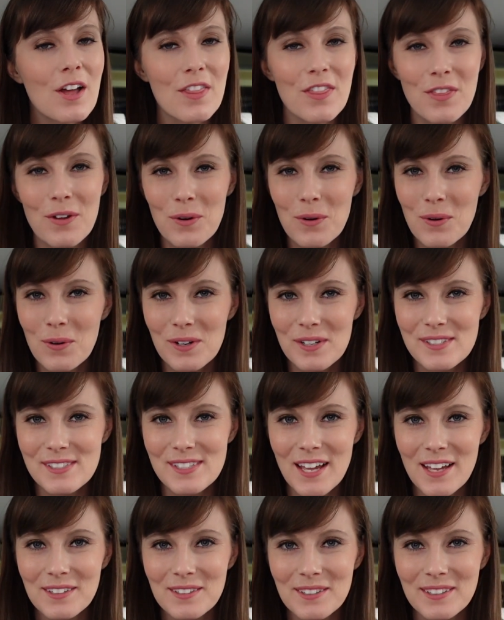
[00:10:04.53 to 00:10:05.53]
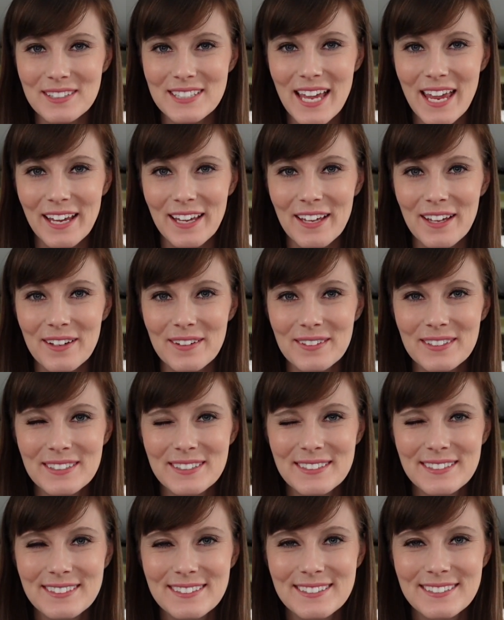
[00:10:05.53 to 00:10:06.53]
The horizontal Tango.
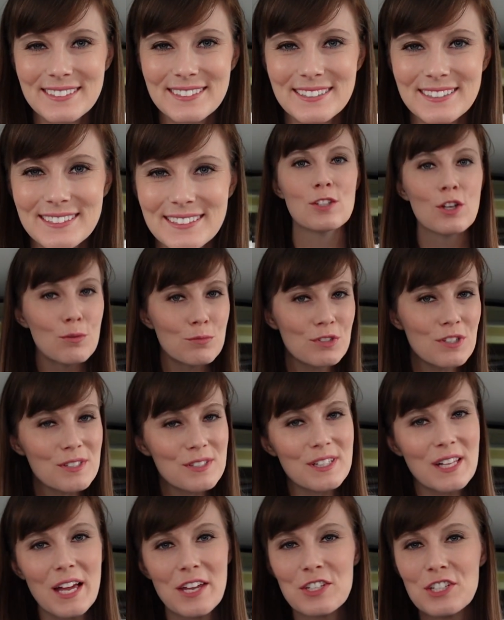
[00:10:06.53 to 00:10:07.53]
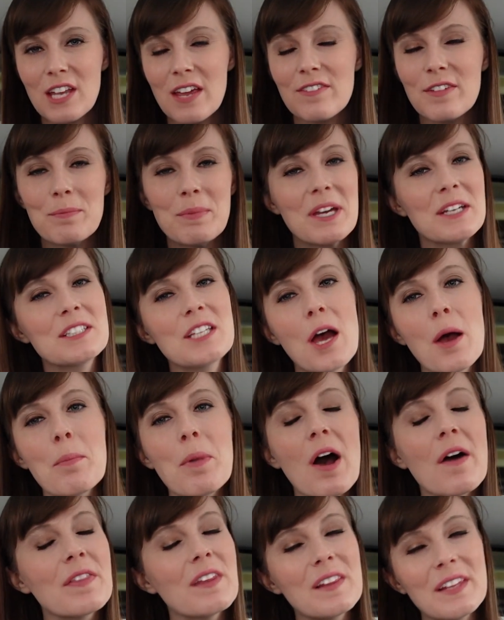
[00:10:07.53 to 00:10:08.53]
So I'm just glad Chevy picked up
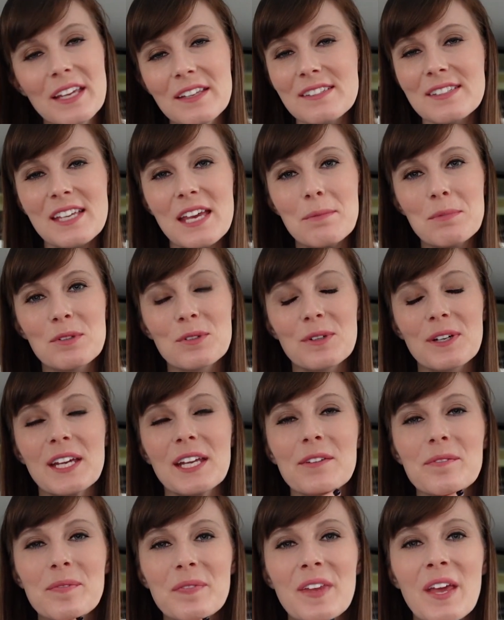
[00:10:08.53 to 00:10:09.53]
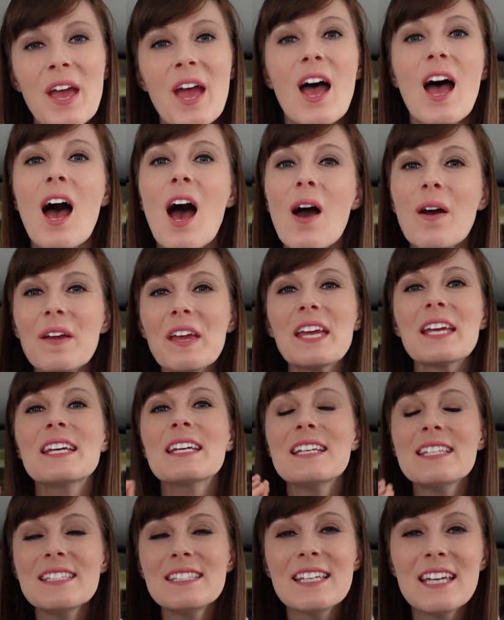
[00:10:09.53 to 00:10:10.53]
on the landscape screen. Okay,
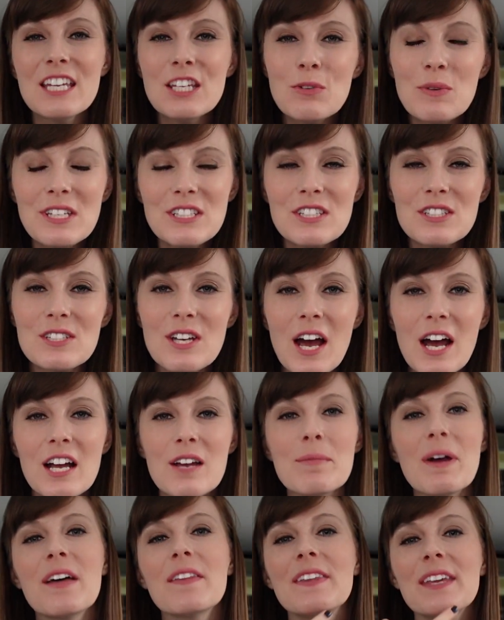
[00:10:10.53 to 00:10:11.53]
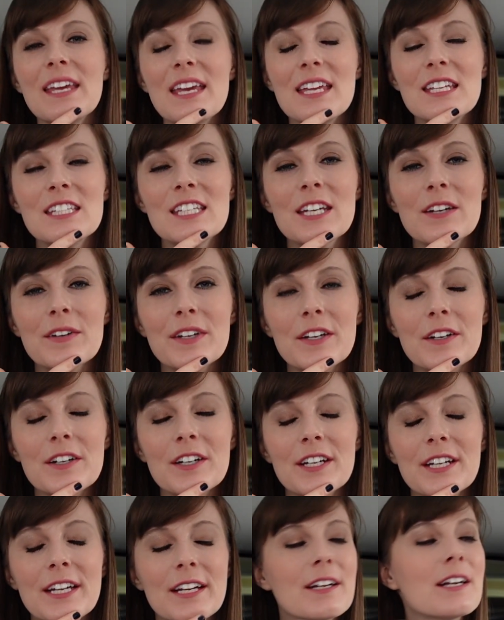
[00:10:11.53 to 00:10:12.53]
continuing to talk about the interior
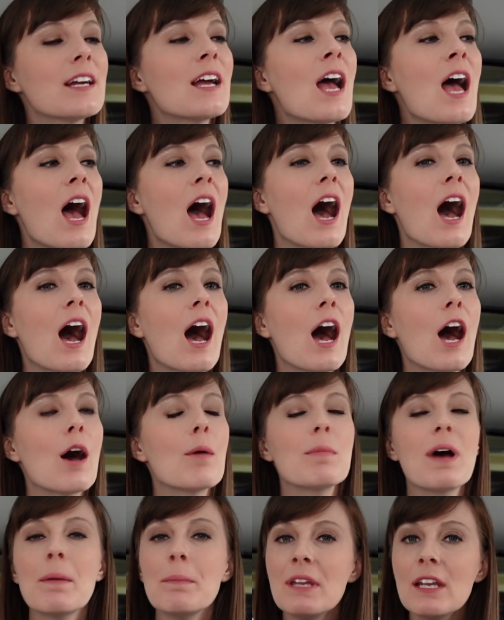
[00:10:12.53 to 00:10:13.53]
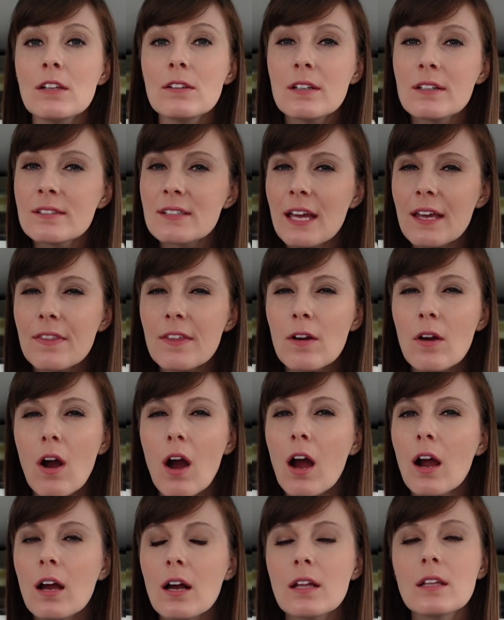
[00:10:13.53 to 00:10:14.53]
here. I mean, it looks like there
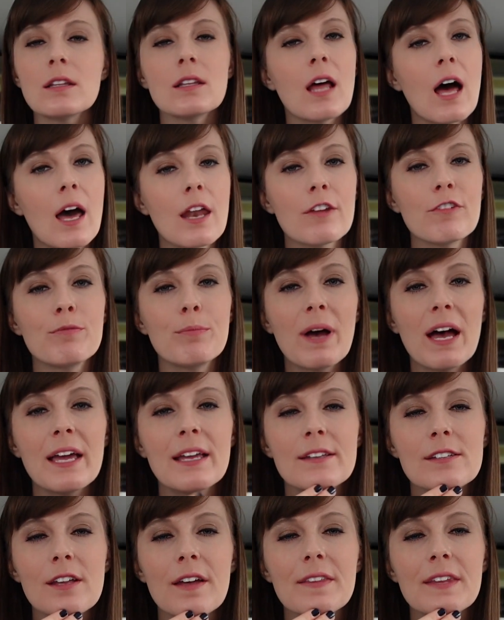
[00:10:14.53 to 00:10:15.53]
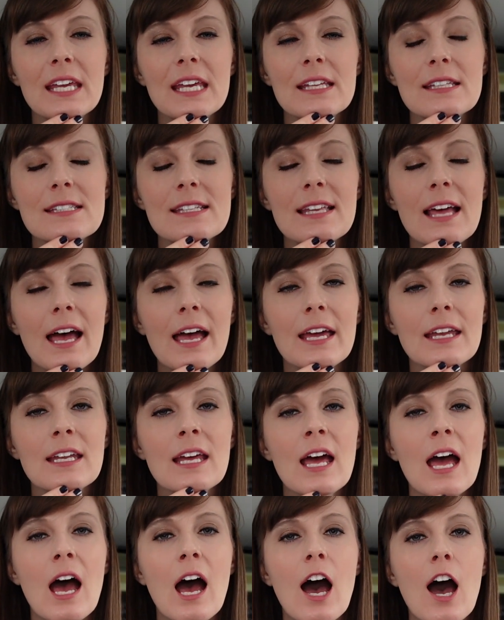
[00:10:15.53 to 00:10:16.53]
are a lot of buttons on the inside.
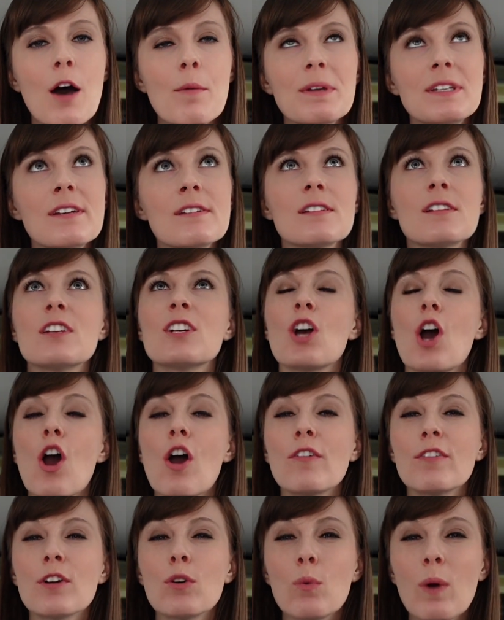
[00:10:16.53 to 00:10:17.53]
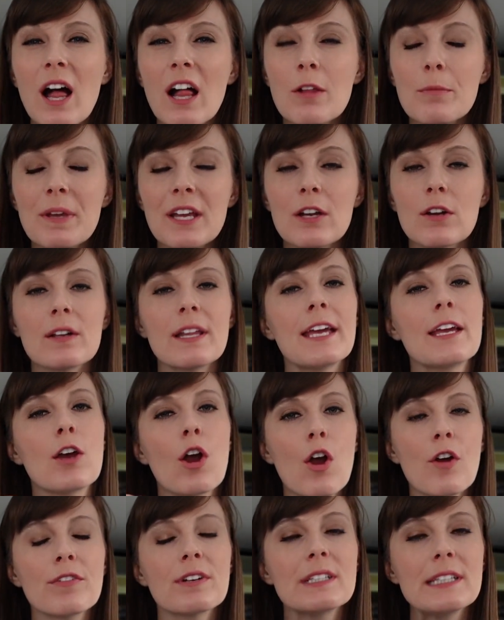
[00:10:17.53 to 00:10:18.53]
It doesn't look overwhelming or like
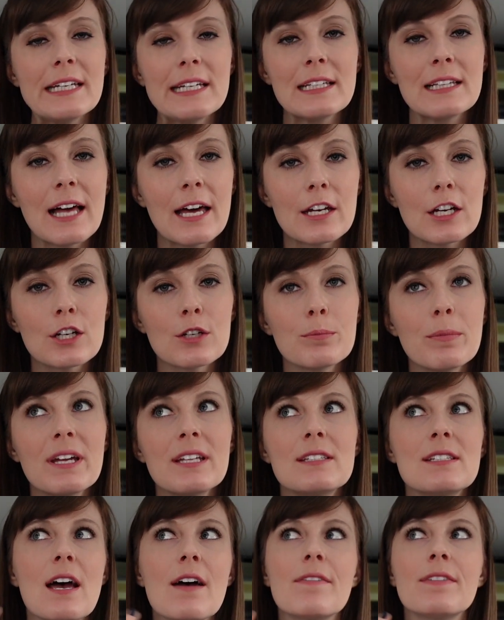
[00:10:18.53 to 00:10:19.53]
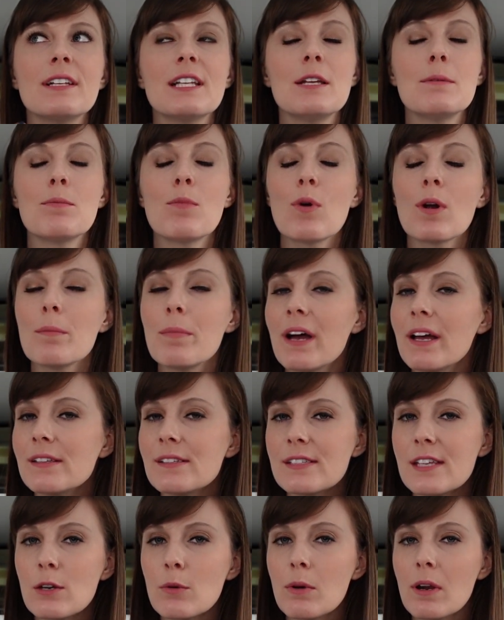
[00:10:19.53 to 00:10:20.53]
overly cluttered, but definitely more
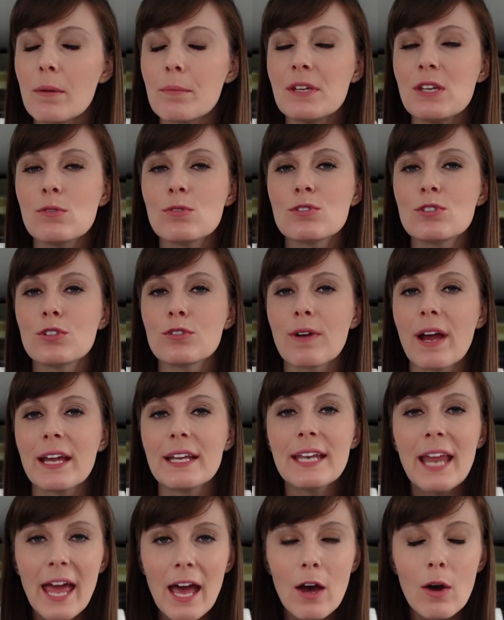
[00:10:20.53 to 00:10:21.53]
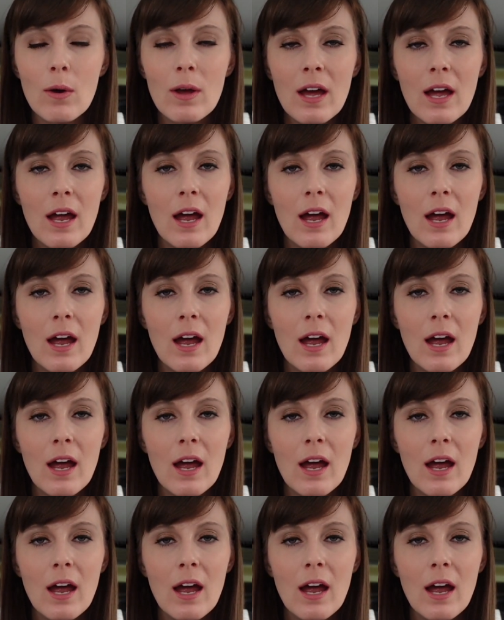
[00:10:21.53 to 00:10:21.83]
buttons than what I'm used to right now.